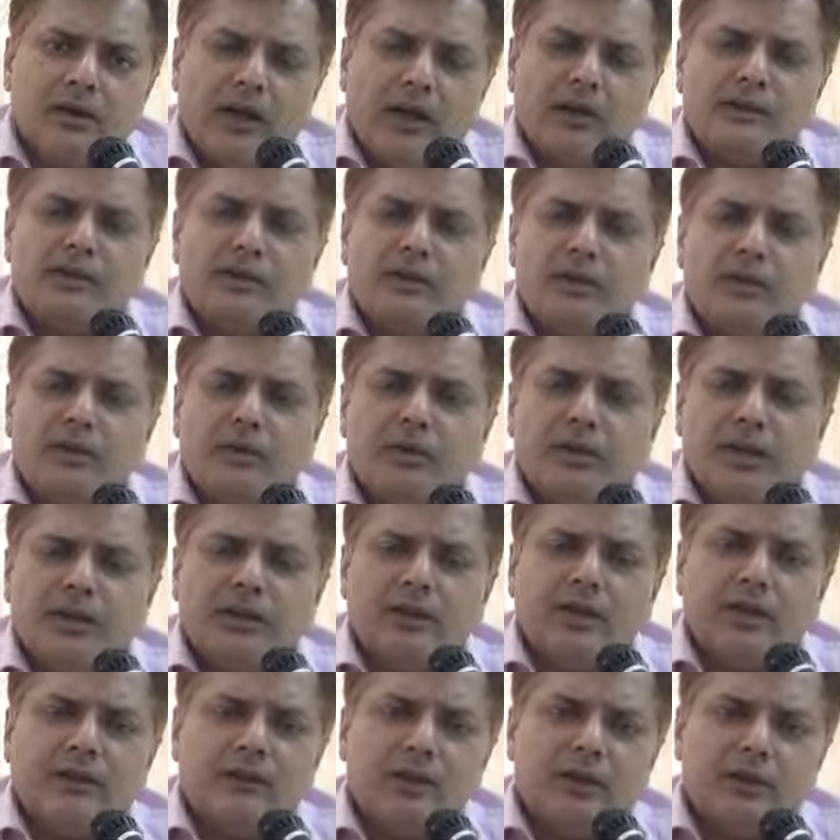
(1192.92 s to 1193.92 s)
execute,
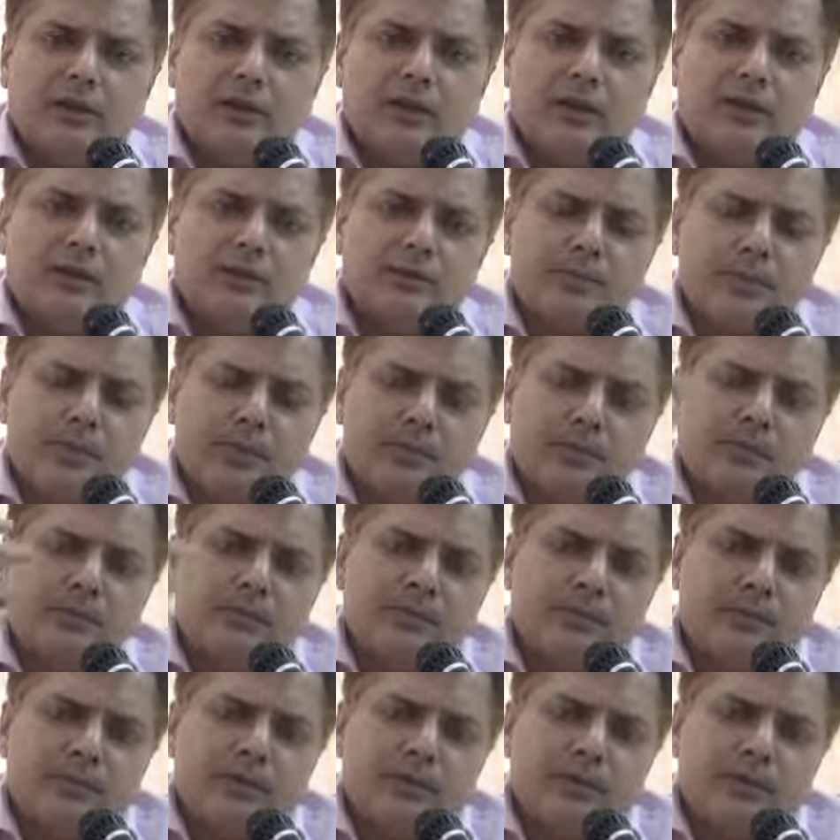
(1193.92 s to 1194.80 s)
and therefore there was problem.